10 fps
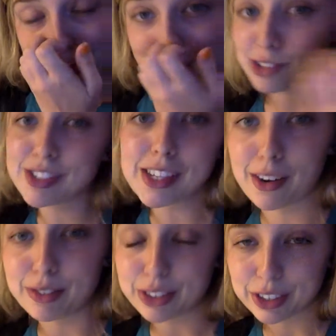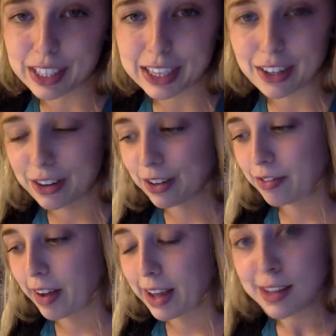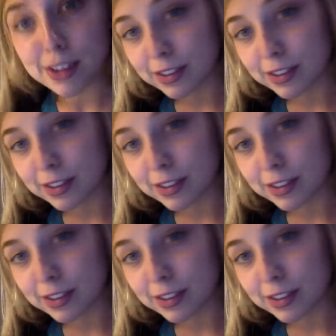It'll just kind of look like the earth, right? So